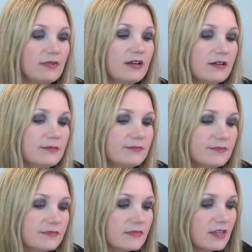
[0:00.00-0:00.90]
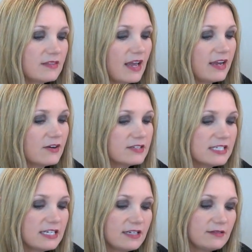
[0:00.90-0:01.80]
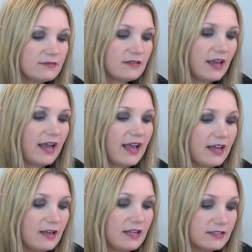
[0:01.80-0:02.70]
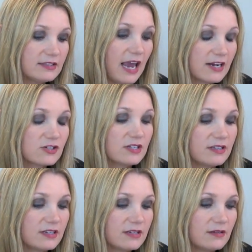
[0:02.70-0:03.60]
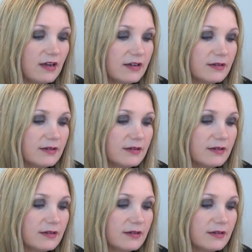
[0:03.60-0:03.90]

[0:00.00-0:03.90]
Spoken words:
the ARD is actually the